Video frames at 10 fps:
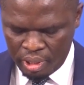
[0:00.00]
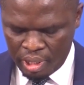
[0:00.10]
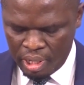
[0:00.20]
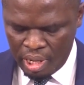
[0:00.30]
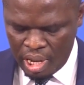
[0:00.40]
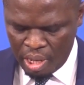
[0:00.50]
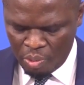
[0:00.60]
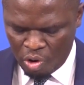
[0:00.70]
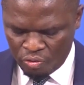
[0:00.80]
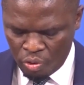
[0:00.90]
The
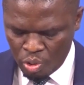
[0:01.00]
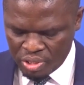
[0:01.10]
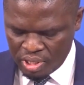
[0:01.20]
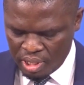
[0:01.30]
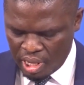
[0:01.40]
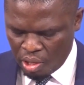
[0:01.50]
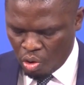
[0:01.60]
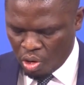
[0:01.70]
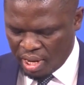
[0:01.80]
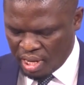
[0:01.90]
aim of hosting and
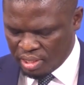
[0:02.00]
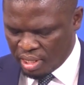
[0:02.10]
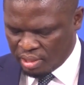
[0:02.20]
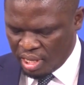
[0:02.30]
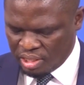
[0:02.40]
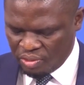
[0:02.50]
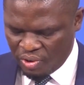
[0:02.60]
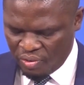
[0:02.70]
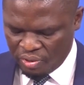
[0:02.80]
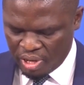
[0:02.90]
organizing the 13th
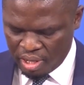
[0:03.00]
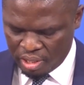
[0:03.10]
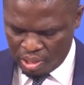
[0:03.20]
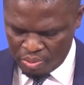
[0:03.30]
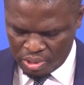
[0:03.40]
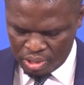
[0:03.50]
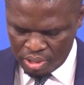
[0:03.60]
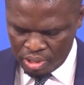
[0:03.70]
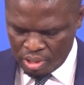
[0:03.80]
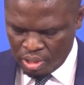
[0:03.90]
African Games
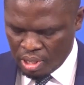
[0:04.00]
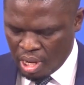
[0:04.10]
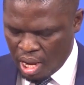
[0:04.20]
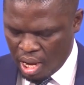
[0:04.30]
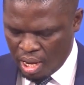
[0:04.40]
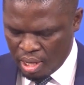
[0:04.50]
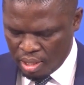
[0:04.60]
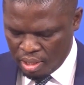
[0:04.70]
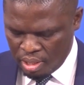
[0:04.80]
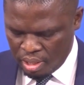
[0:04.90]
are
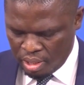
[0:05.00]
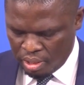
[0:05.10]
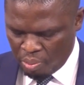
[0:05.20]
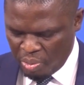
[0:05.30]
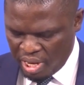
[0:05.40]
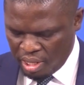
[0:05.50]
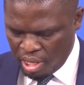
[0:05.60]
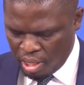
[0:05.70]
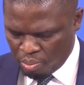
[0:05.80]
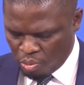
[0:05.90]
ah, the main
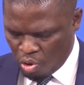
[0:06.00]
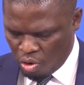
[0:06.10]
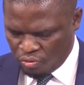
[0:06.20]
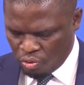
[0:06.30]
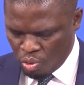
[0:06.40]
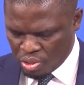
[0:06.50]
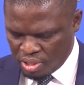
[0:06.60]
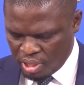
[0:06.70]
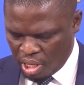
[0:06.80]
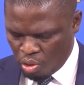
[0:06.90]
aim of
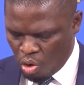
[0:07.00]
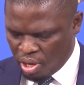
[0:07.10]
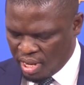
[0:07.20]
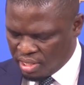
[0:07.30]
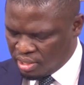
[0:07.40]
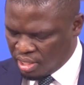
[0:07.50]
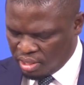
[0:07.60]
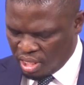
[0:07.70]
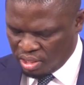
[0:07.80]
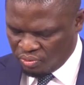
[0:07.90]
hosting and organizing the
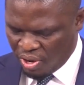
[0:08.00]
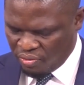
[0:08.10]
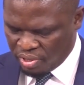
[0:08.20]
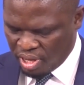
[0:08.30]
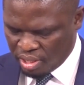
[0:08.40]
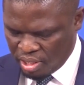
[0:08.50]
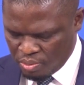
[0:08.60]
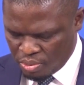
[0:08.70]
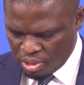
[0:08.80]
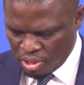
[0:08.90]
13th African
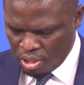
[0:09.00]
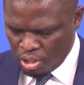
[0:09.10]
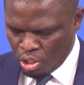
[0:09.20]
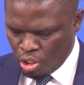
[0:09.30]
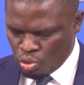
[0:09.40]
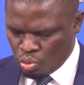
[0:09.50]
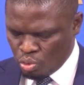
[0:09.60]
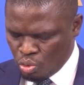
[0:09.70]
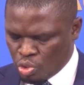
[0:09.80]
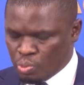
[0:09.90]
Games is to
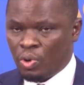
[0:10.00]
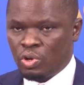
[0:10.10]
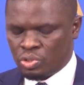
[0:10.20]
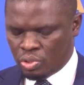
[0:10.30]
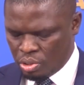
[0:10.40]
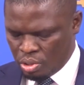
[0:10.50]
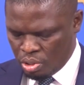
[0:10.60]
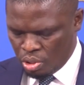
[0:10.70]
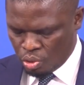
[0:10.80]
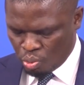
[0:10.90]
use sports
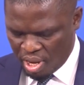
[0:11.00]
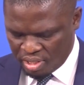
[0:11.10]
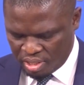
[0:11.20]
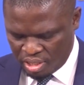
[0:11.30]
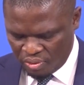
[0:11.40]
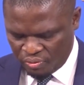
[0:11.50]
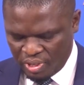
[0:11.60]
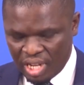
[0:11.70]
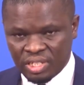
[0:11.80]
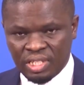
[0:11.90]
to achieve
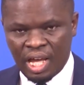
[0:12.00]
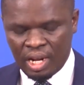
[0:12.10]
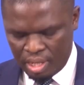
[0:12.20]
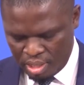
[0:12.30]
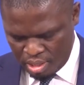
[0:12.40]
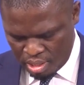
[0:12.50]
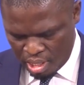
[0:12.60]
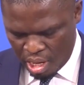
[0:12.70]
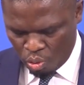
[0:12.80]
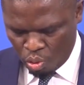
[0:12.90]
national
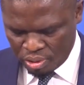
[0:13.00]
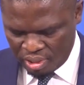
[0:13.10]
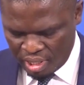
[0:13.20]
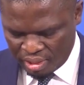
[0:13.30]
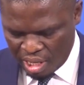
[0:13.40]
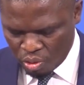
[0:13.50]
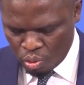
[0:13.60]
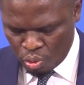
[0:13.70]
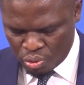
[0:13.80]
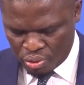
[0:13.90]
and continental
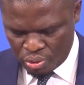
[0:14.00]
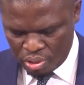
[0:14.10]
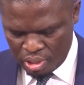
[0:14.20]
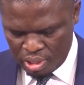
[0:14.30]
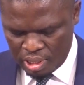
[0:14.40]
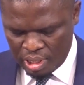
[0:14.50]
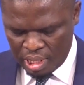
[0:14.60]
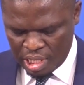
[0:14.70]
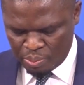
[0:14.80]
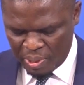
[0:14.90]
goals,
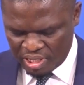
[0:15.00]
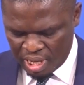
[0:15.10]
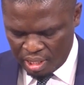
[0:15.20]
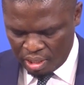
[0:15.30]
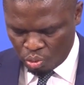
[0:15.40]
especially